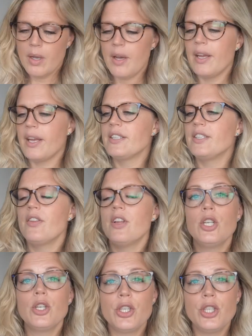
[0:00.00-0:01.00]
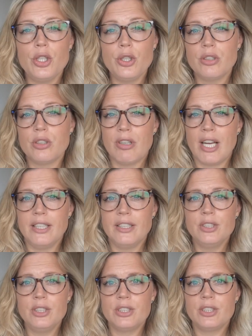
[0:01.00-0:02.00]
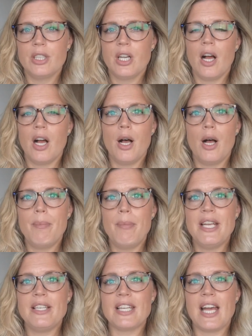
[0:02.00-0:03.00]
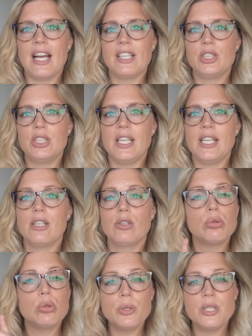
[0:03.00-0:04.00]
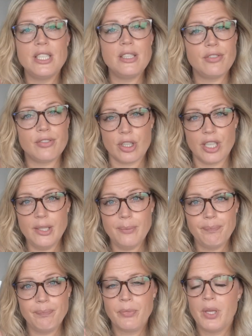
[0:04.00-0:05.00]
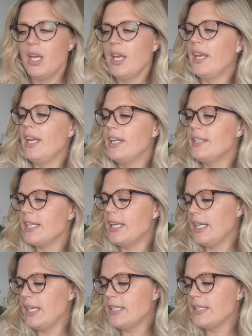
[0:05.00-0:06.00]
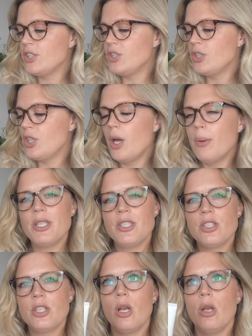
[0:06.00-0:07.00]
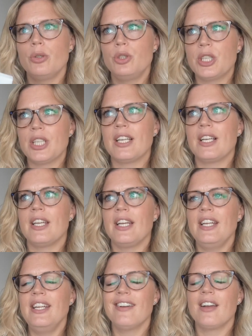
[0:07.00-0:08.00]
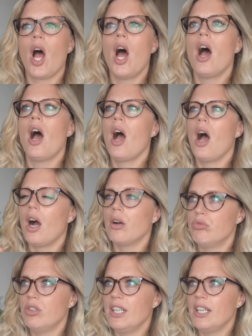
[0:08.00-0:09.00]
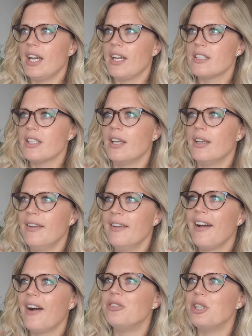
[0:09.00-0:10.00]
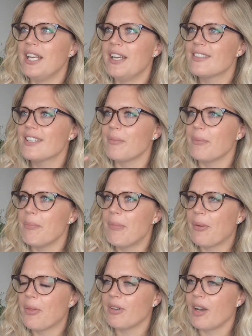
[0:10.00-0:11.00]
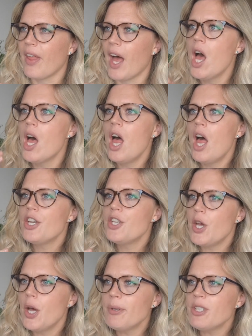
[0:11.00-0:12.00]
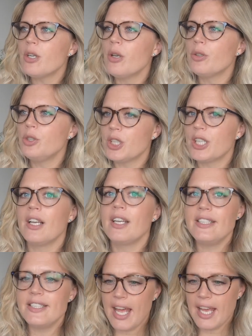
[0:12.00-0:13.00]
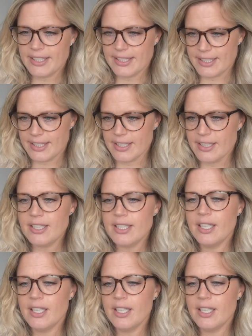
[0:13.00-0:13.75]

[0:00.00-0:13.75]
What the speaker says: Okay, so the Lacura range is actually cruelty-free. It is dermatologically, I really had to get my mouth around that, dermatologically tested.